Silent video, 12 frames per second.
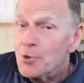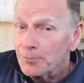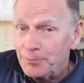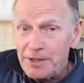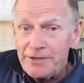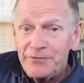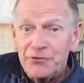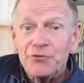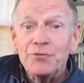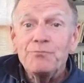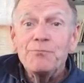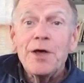
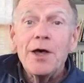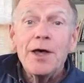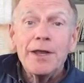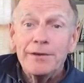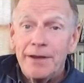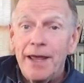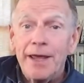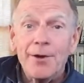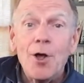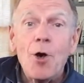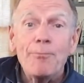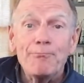Beavis and
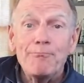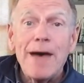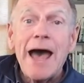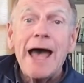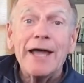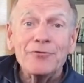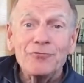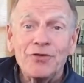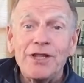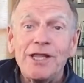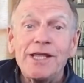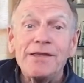Butthead on my
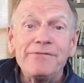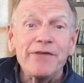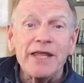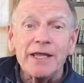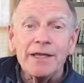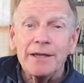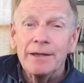TV.